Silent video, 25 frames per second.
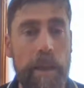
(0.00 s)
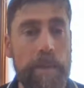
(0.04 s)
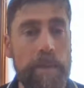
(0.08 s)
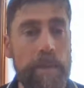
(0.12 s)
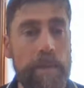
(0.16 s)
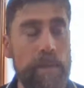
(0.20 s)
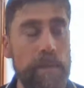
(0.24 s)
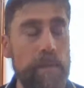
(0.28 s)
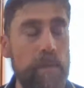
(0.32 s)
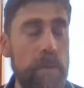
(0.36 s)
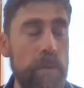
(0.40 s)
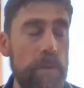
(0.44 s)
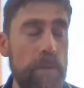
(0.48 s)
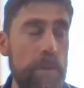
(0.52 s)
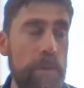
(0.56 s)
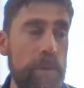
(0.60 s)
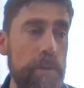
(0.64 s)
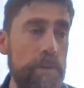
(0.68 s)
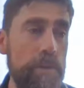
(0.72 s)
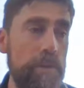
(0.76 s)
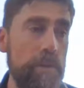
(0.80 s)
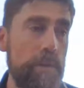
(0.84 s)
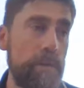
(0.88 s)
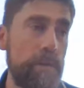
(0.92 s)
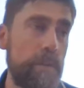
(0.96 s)
And you've got
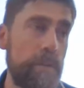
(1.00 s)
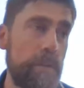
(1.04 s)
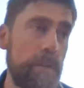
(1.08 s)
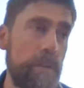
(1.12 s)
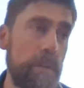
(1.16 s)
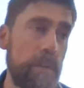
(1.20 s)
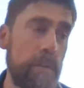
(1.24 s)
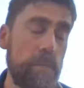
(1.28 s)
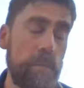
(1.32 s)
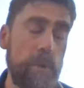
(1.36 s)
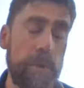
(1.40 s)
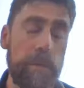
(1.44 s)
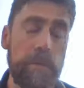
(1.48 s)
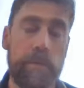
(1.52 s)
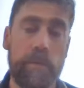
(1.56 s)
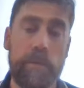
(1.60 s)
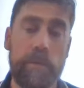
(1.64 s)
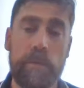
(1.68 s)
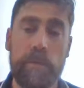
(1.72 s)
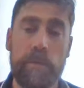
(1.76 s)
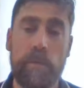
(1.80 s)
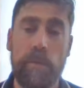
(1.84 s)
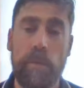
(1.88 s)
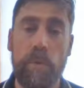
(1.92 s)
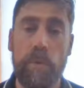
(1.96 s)
those
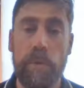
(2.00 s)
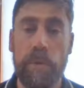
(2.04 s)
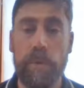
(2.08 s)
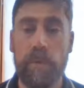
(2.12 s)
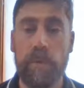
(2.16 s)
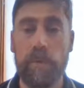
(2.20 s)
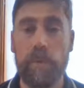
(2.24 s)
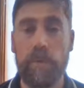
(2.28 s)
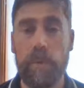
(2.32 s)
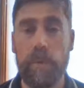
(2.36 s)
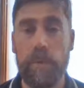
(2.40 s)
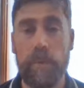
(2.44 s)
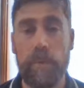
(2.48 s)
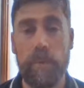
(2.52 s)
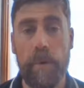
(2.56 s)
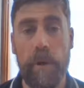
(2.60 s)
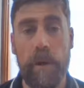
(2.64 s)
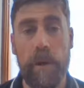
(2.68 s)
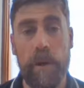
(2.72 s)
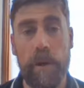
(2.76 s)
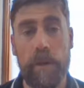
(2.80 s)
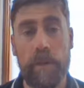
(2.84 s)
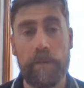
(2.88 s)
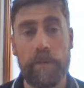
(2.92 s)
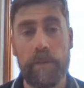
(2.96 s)
reference points with the
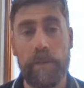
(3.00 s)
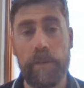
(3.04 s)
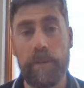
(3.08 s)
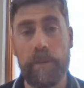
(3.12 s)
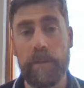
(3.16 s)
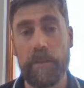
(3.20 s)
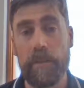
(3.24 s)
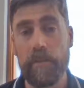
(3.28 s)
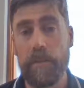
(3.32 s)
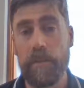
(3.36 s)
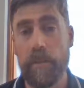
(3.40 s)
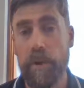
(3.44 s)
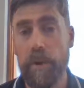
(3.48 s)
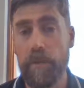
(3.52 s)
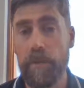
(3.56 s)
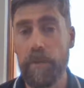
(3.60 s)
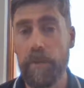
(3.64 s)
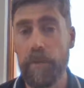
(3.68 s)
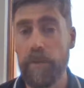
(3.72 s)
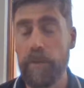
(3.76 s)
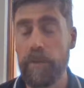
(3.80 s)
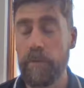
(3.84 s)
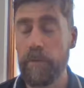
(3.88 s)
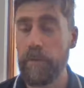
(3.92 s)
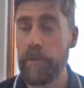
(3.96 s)
part of the
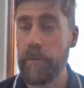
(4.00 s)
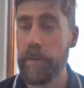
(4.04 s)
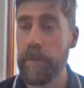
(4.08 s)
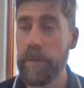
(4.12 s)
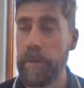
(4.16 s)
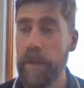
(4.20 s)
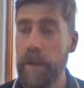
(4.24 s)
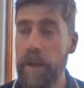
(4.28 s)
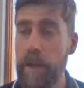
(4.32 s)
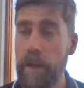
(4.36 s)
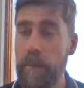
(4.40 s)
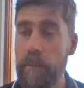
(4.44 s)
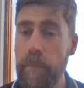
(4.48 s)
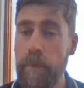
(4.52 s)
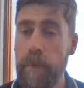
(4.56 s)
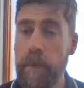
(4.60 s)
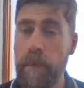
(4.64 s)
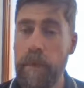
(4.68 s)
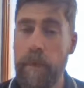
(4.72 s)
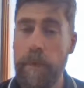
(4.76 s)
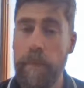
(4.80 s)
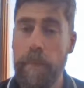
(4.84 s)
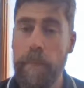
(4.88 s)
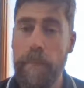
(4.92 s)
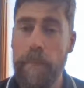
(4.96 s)
experiment you've written up,